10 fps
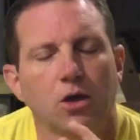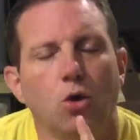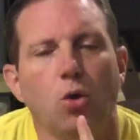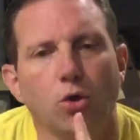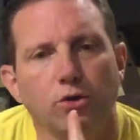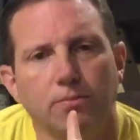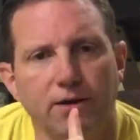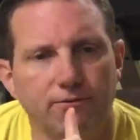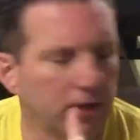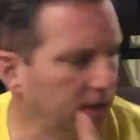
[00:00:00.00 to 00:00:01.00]
Or you
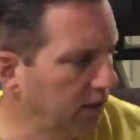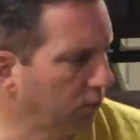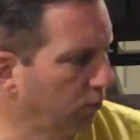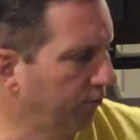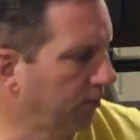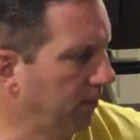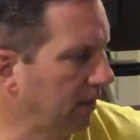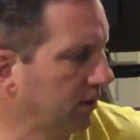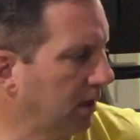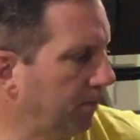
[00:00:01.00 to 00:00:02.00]
might find it in the roof of the
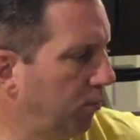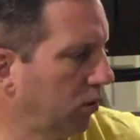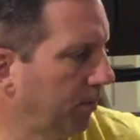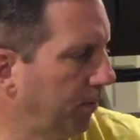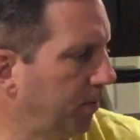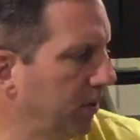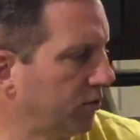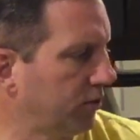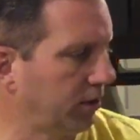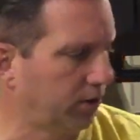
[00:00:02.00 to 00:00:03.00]
mouth, and I pulled up a
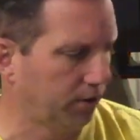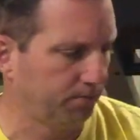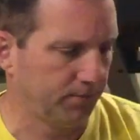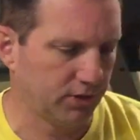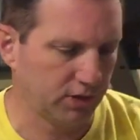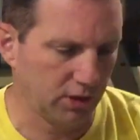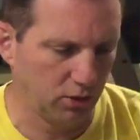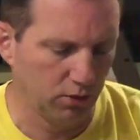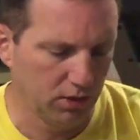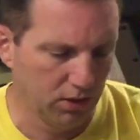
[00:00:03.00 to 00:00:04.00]
picture here.
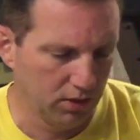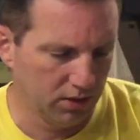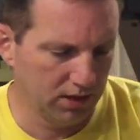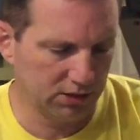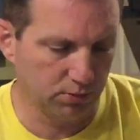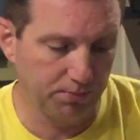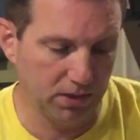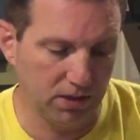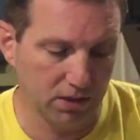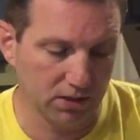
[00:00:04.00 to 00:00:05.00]
So this would
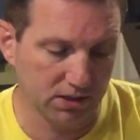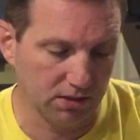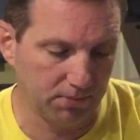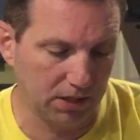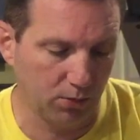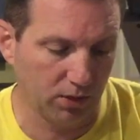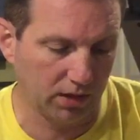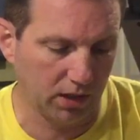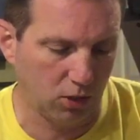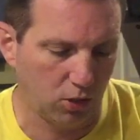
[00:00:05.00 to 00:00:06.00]
be somebody with
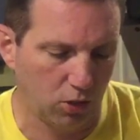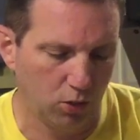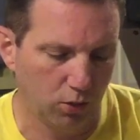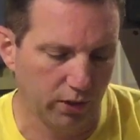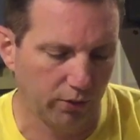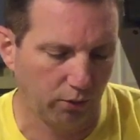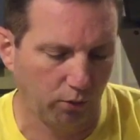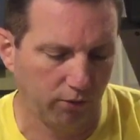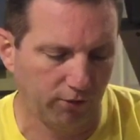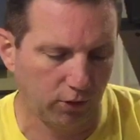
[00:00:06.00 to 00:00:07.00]
a hole in the
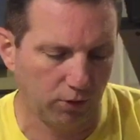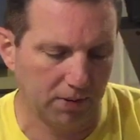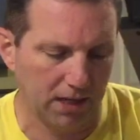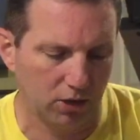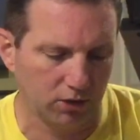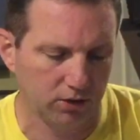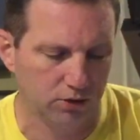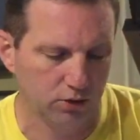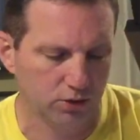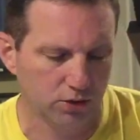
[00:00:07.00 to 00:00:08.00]
roof of their mouth
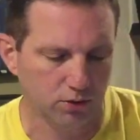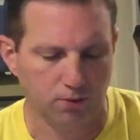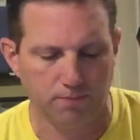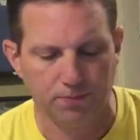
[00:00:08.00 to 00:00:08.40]
due to